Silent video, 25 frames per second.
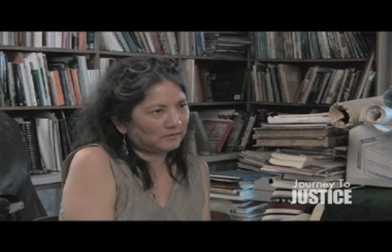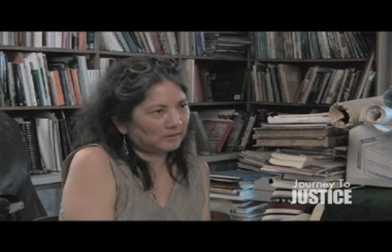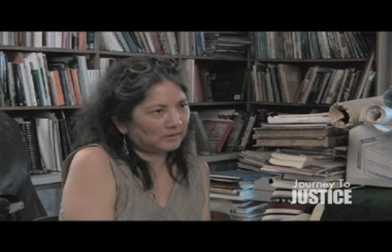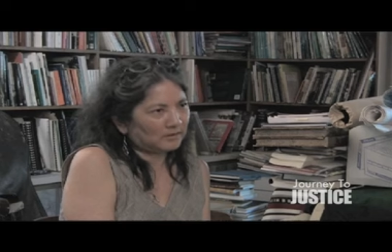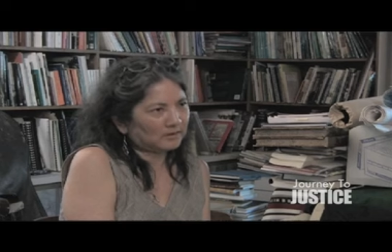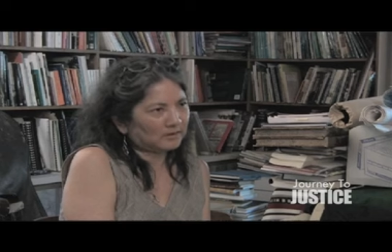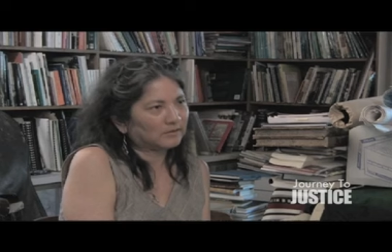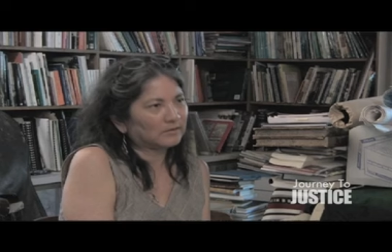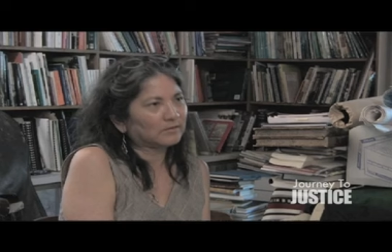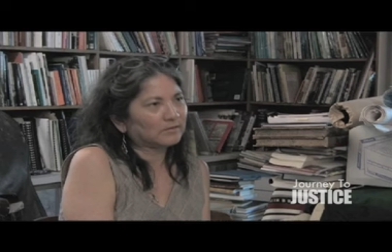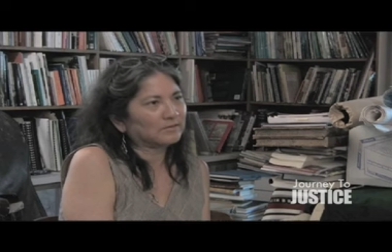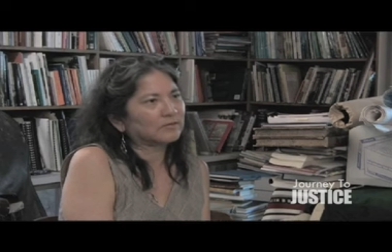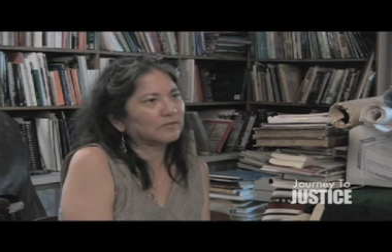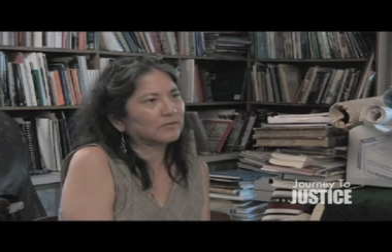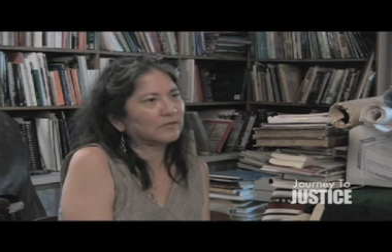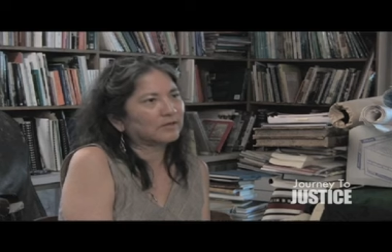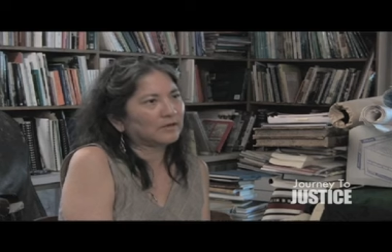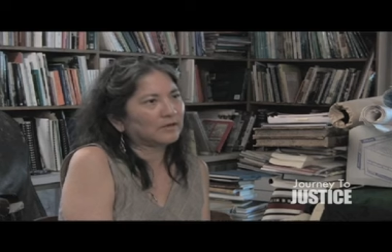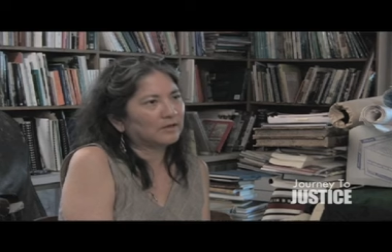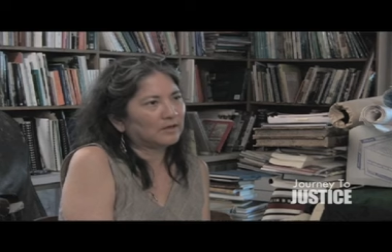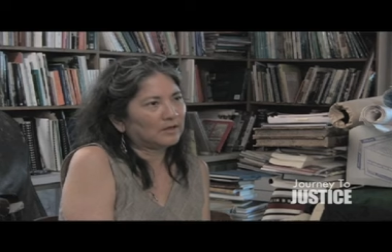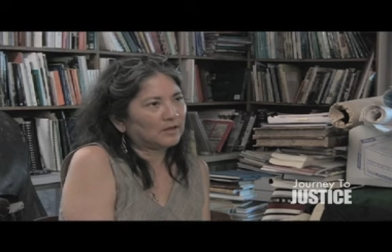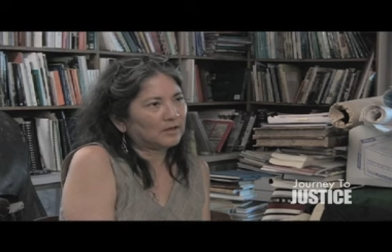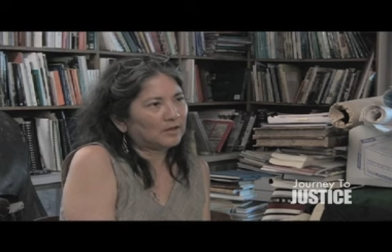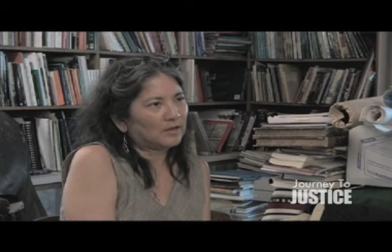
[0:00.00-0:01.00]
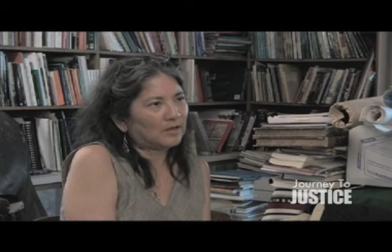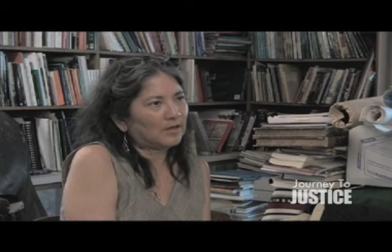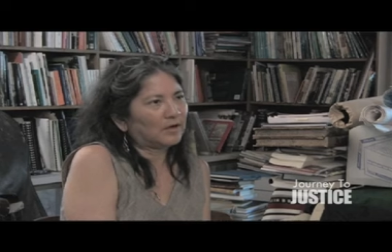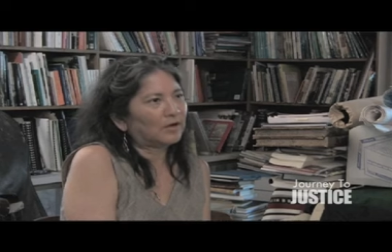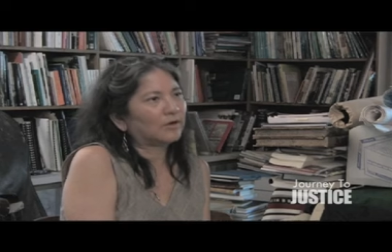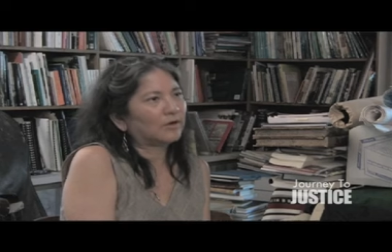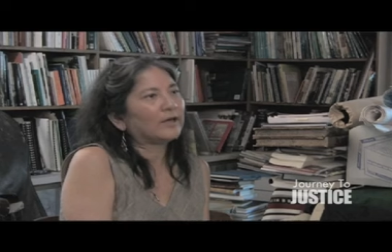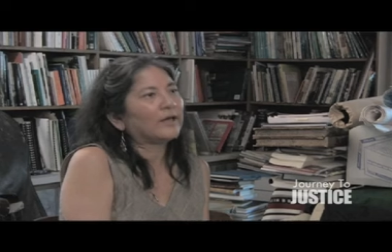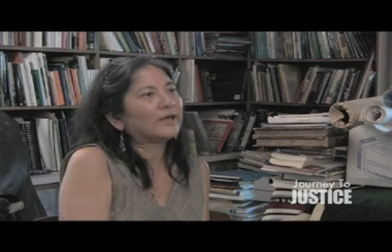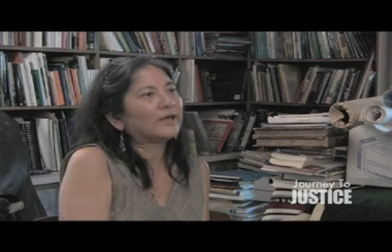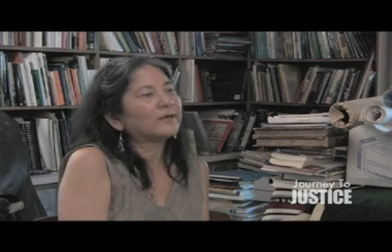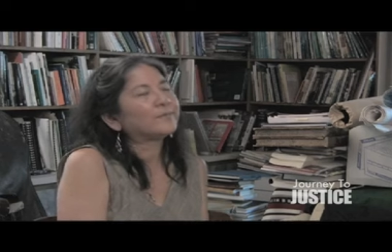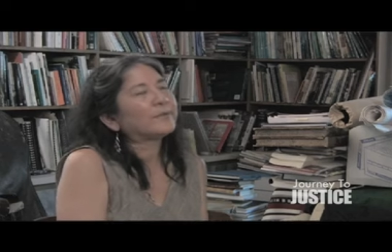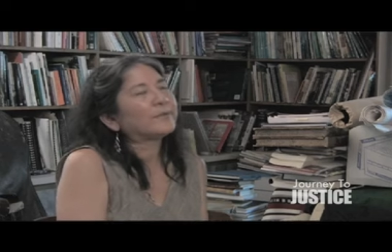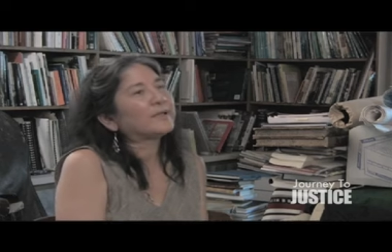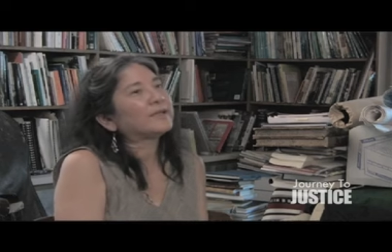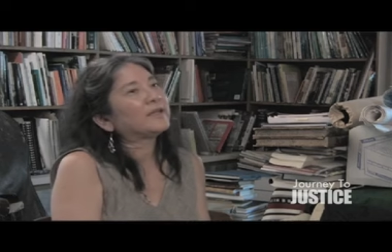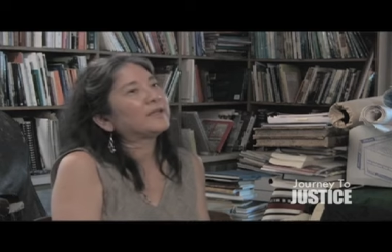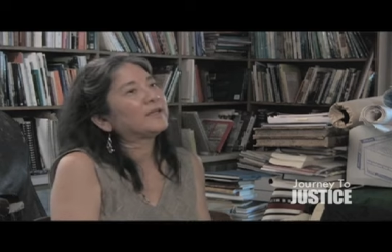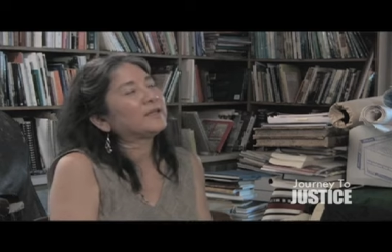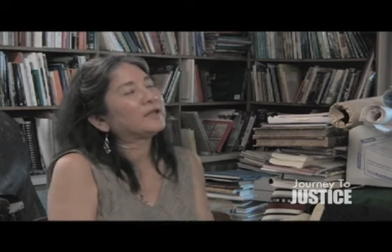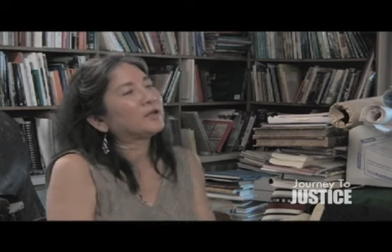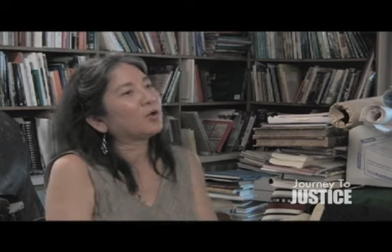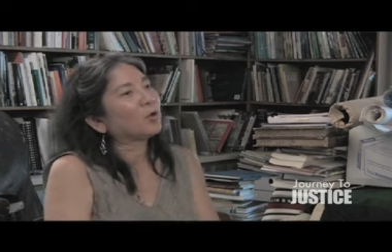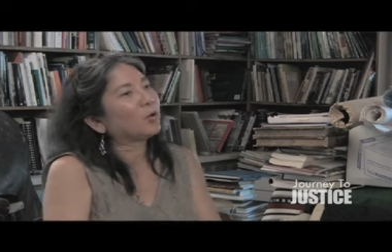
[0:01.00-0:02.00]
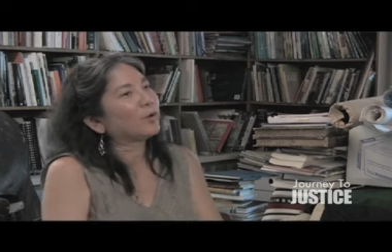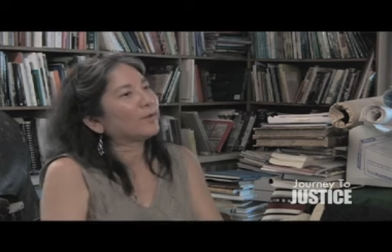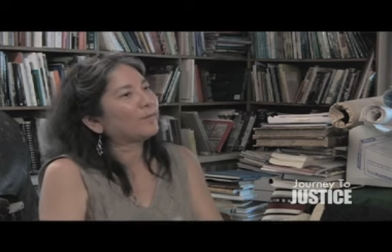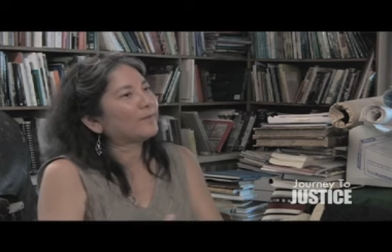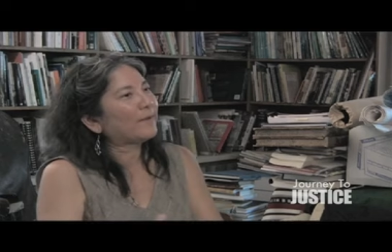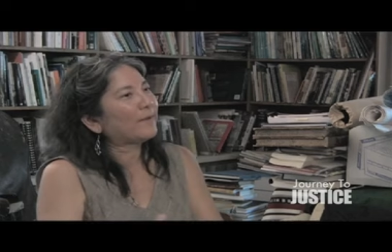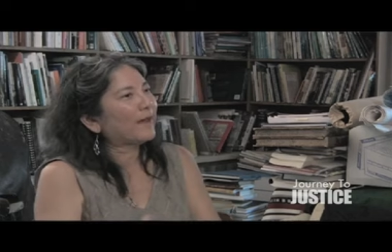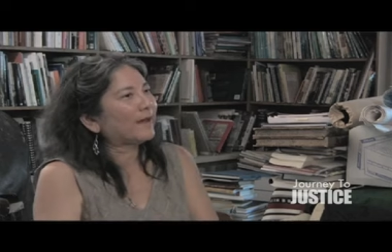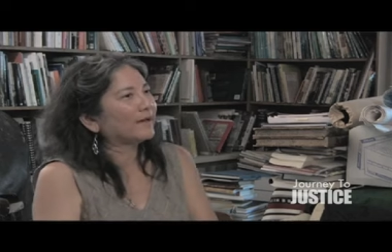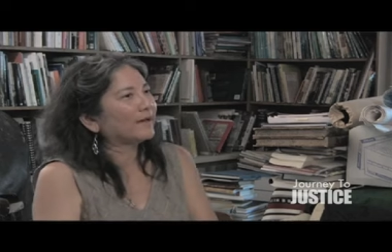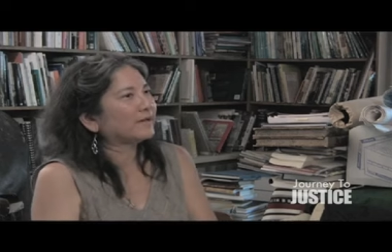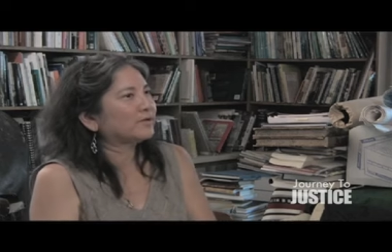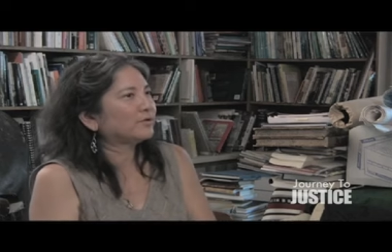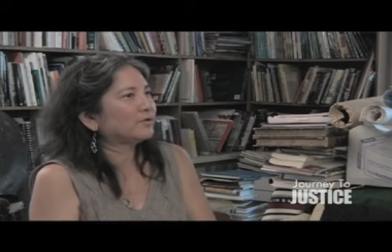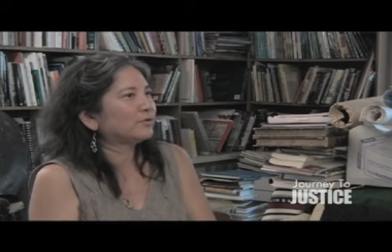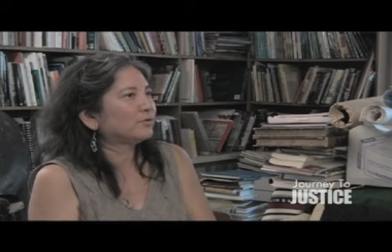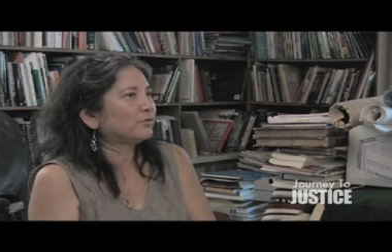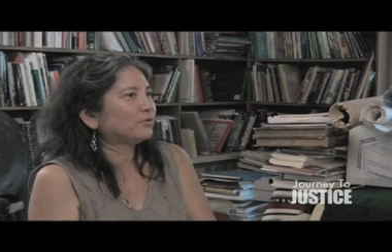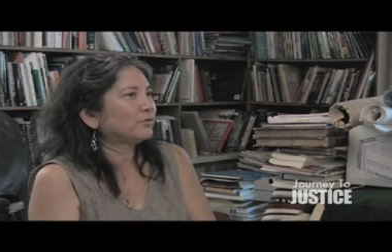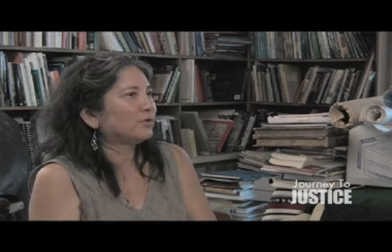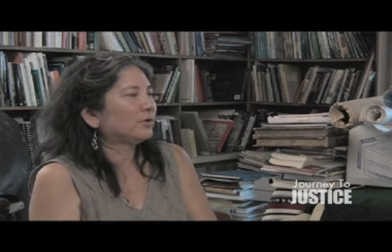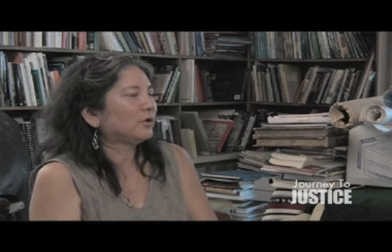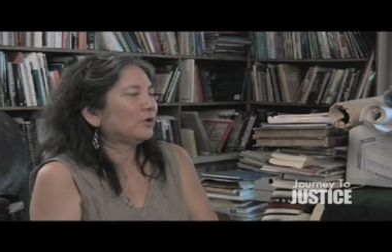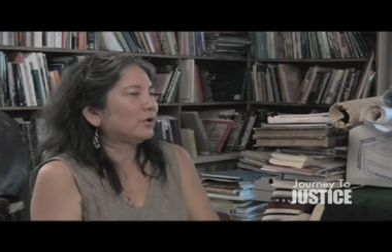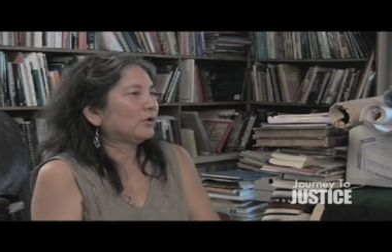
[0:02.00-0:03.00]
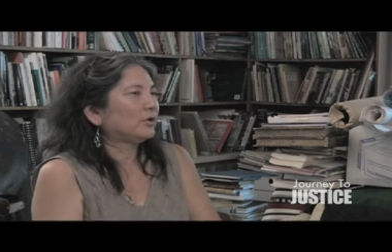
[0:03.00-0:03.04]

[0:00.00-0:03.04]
Yeah. Okay, yeah. but then going back to